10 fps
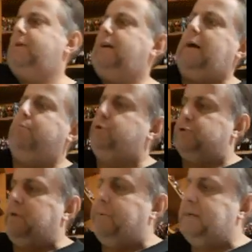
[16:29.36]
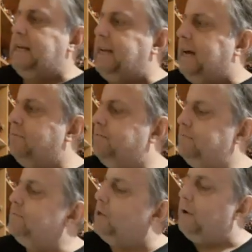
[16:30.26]
I'm just rabbiting now.
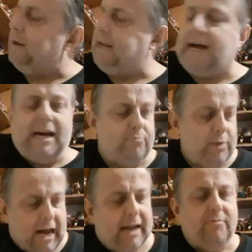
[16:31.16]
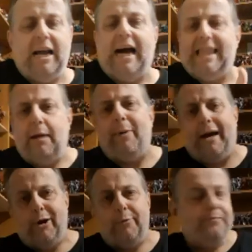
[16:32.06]
Sorry, yeah, I like
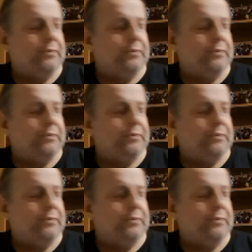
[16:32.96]
Pangu.